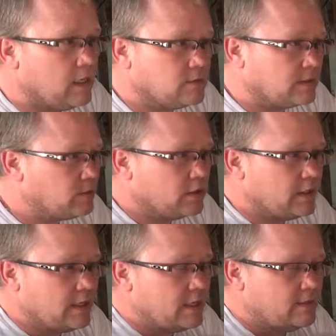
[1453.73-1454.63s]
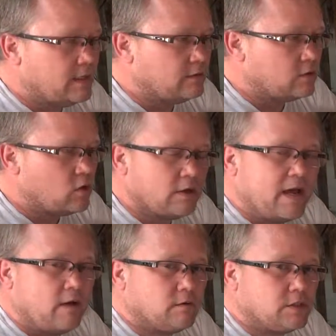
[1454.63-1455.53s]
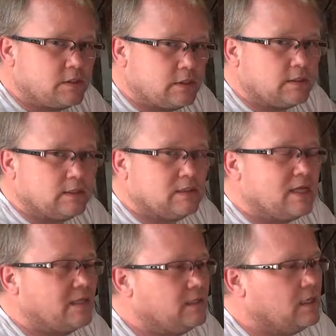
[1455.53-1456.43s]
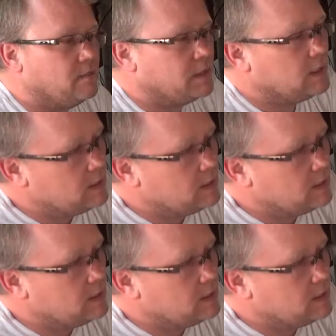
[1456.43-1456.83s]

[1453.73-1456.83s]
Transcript: So I took that card out just to get things lined up,